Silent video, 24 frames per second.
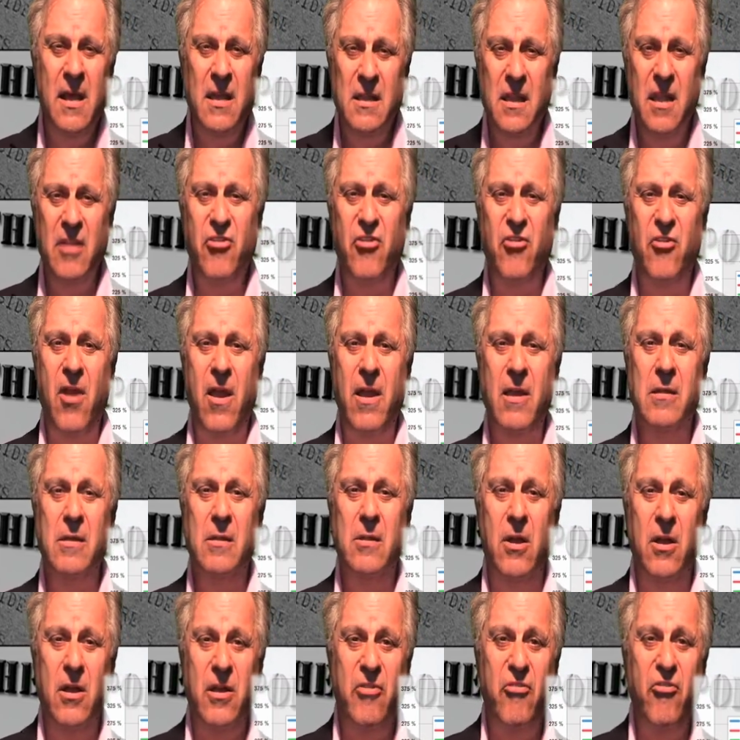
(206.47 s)
let's take a
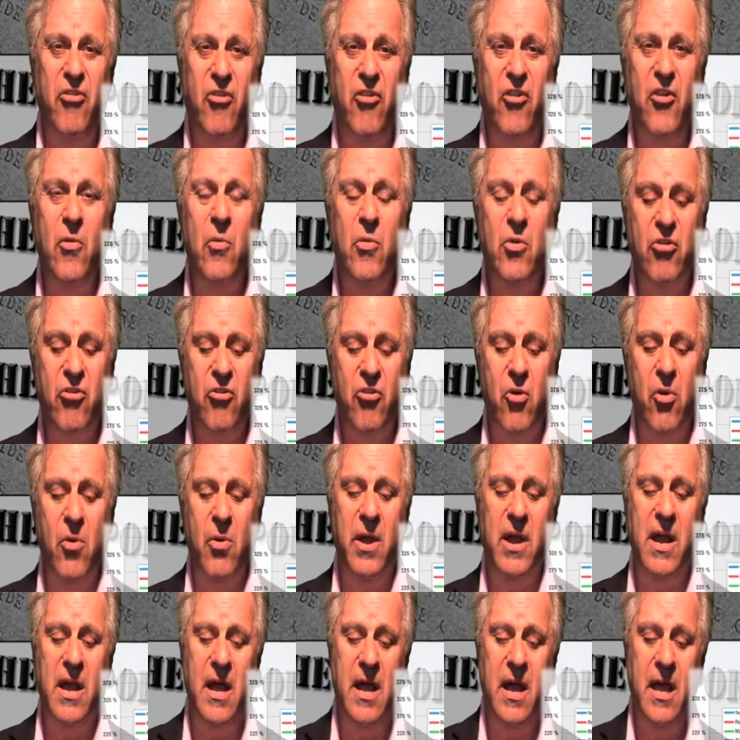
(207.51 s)
look and see what's
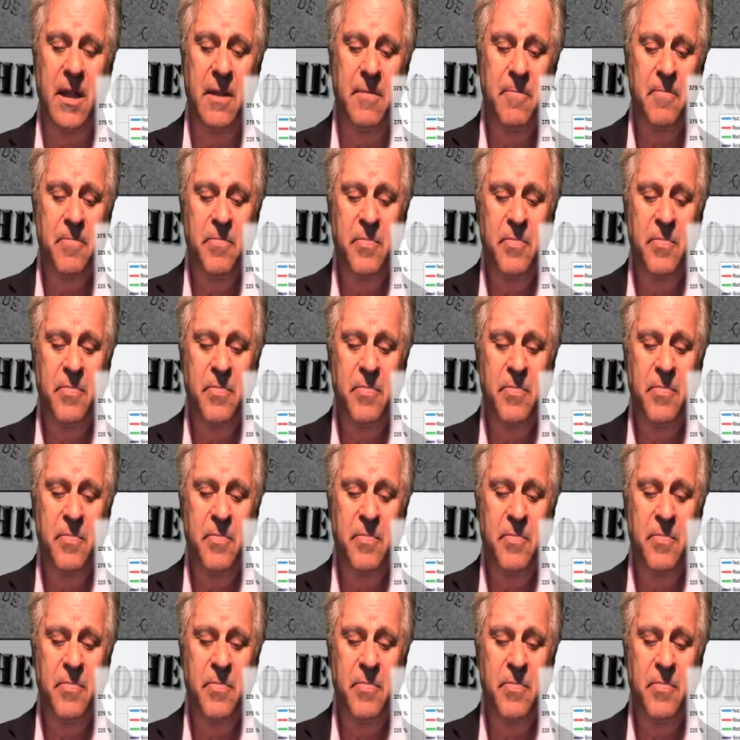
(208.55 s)
going on.